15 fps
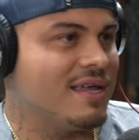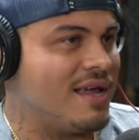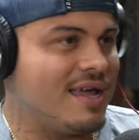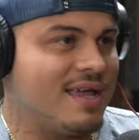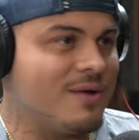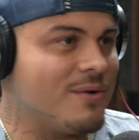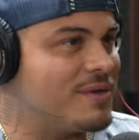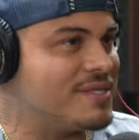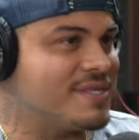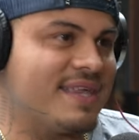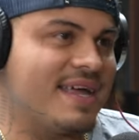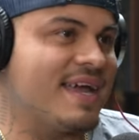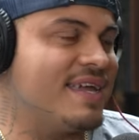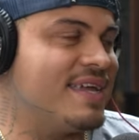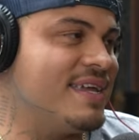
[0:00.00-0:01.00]
I ain't going to
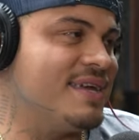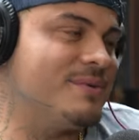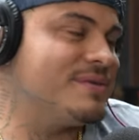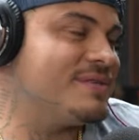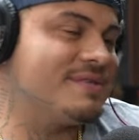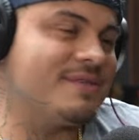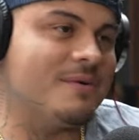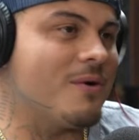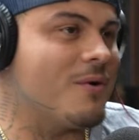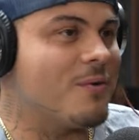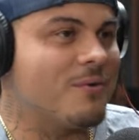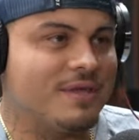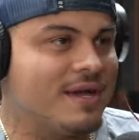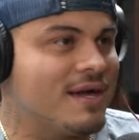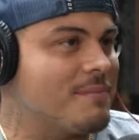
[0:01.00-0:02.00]
the IE. It was the
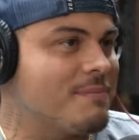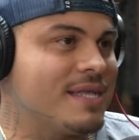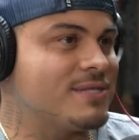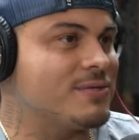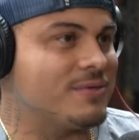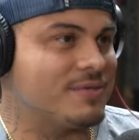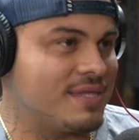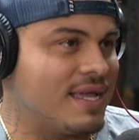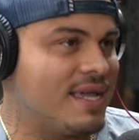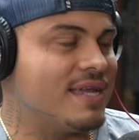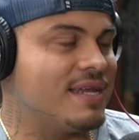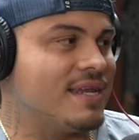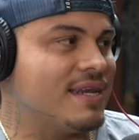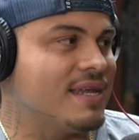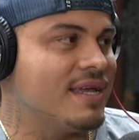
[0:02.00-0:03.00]
whole young mental
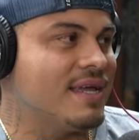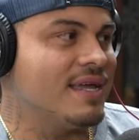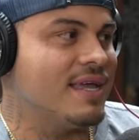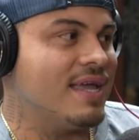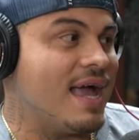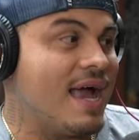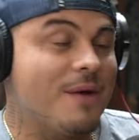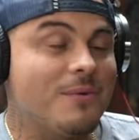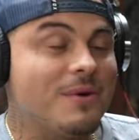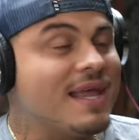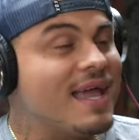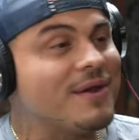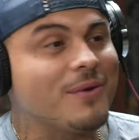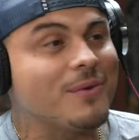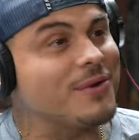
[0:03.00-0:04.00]
state. And I really
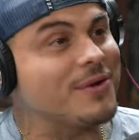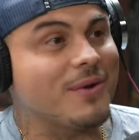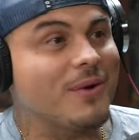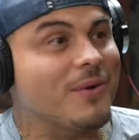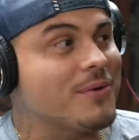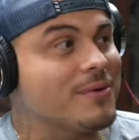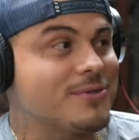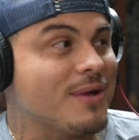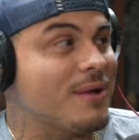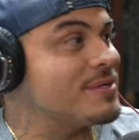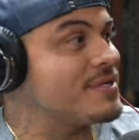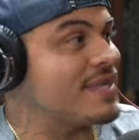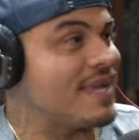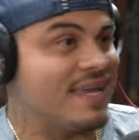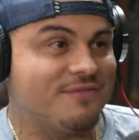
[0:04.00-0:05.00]
had nowhere to go. So I
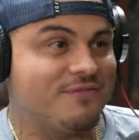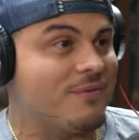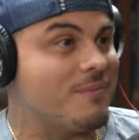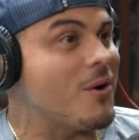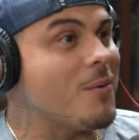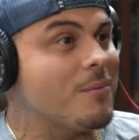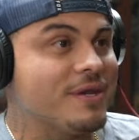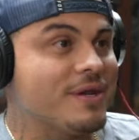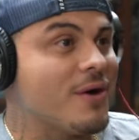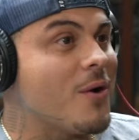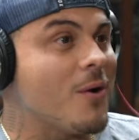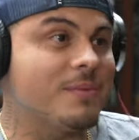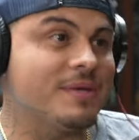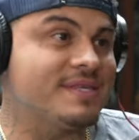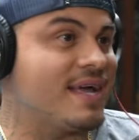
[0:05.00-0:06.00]
was staying from homie to
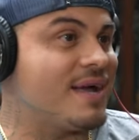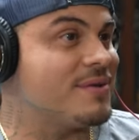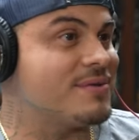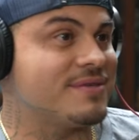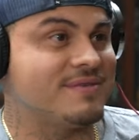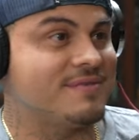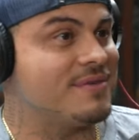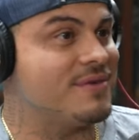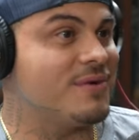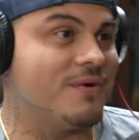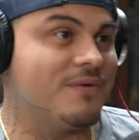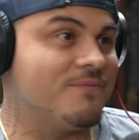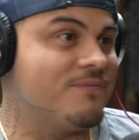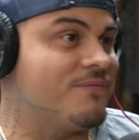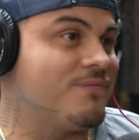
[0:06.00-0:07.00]
homie's house, you
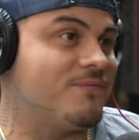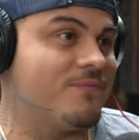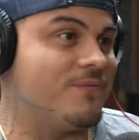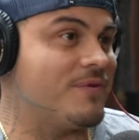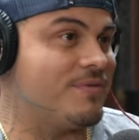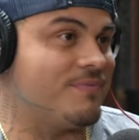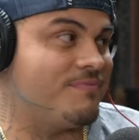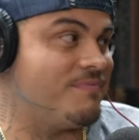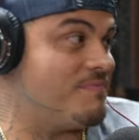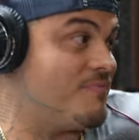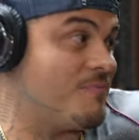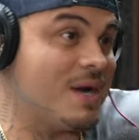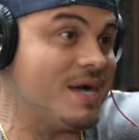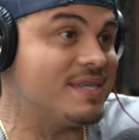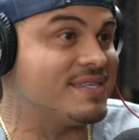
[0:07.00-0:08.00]
know, for
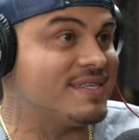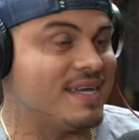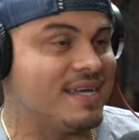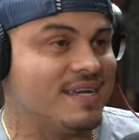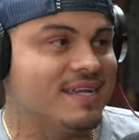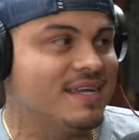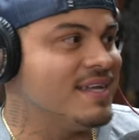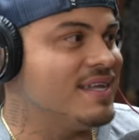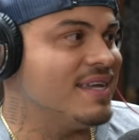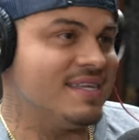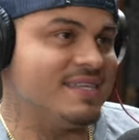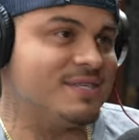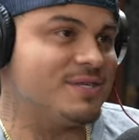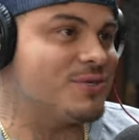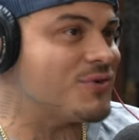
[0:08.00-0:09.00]
months and
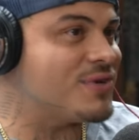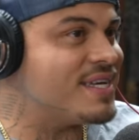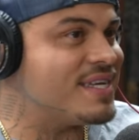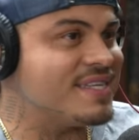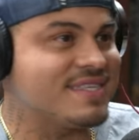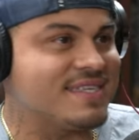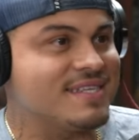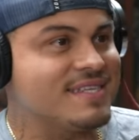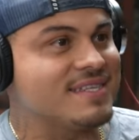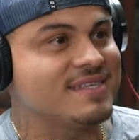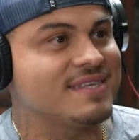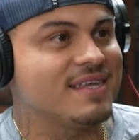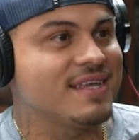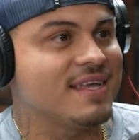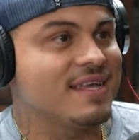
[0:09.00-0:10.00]
in the streets and just,